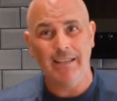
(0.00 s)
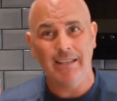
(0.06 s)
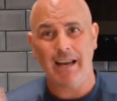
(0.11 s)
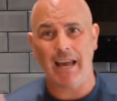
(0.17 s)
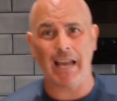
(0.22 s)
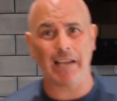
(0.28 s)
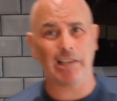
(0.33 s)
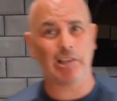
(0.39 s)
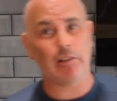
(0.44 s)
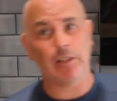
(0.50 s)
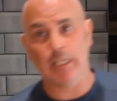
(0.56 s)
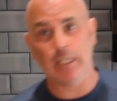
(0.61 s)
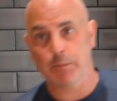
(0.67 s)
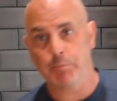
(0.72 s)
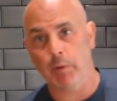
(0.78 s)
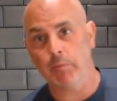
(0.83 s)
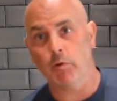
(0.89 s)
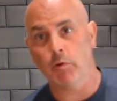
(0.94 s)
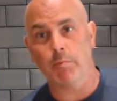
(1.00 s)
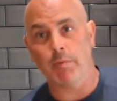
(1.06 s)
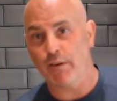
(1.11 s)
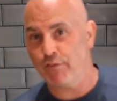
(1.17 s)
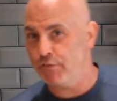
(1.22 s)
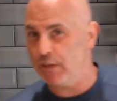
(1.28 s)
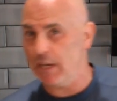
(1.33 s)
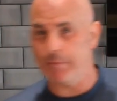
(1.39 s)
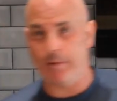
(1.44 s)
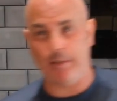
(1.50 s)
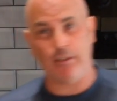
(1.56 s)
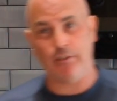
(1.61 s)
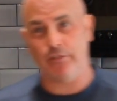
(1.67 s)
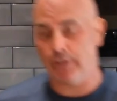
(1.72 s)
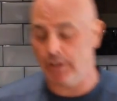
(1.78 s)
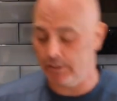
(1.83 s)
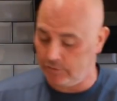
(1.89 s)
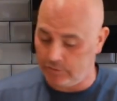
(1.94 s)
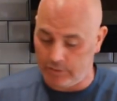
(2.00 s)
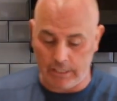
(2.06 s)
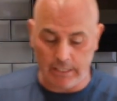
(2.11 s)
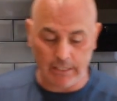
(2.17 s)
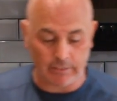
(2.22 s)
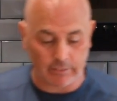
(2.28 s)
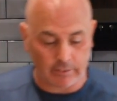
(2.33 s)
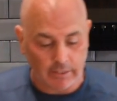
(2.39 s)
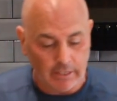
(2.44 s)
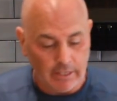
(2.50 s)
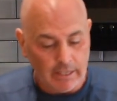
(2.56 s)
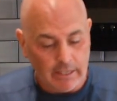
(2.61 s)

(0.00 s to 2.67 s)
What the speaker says: Actually, it's probably one of my favorite desserts to eat.